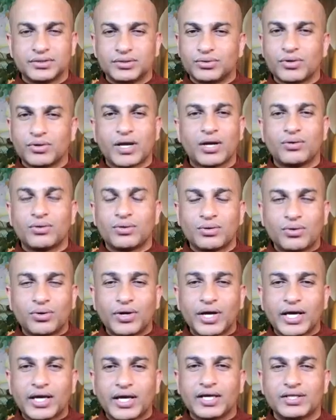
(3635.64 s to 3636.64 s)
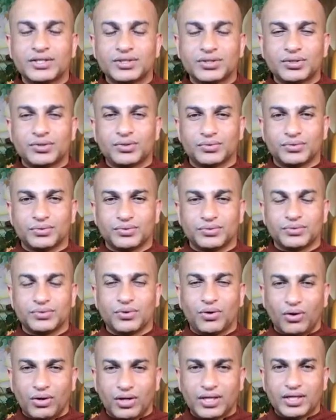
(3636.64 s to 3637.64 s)
you cannot go against you
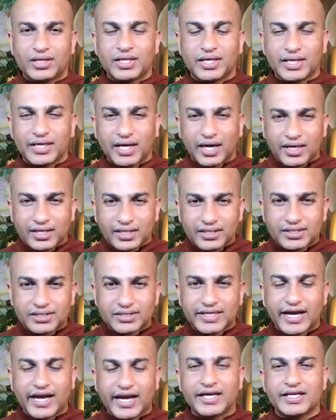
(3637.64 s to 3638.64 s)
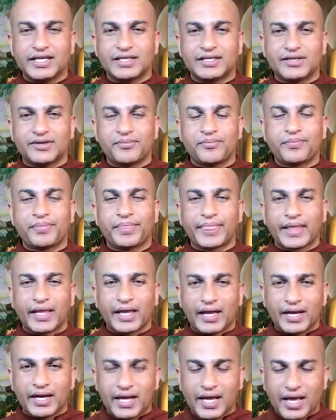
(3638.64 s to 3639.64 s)
only thing understand it
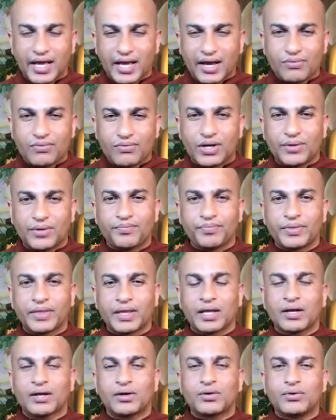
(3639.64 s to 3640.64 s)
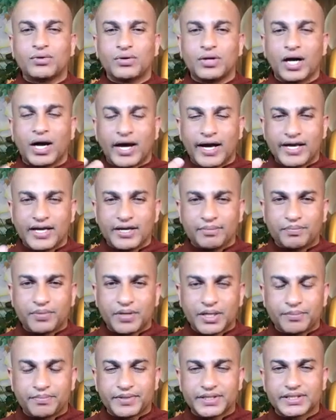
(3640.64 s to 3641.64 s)
and have a good higher
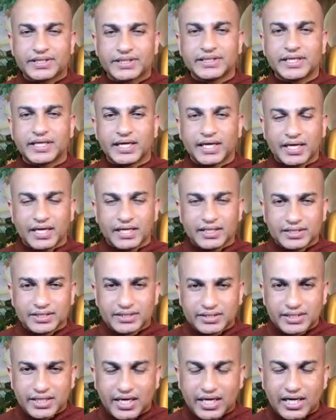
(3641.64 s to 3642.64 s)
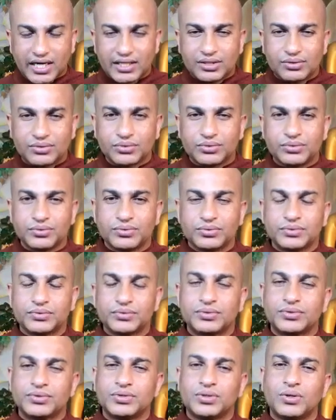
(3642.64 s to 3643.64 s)
purpose and start to
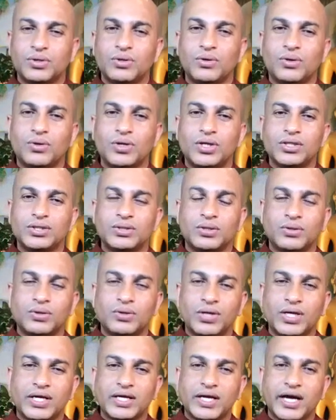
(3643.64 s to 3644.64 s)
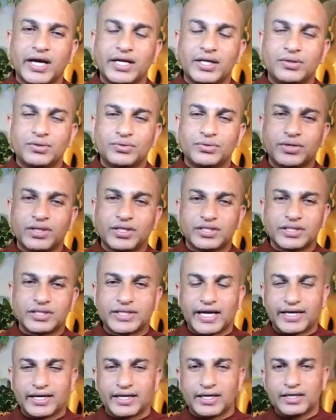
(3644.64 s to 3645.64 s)
slowly slowly guide towards
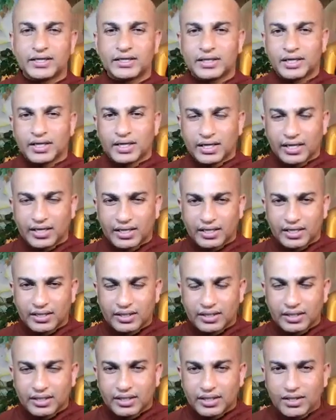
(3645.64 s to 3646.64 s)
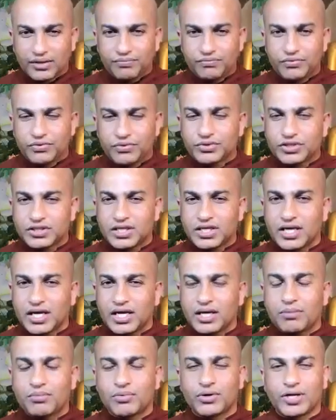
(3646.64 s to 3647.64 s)
that and if you see
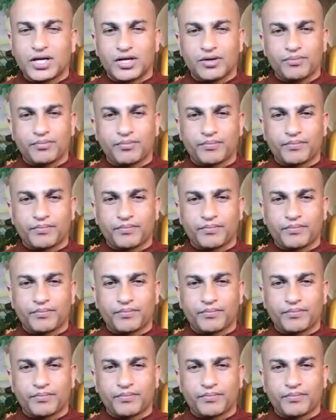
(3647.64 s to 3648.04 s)
anybody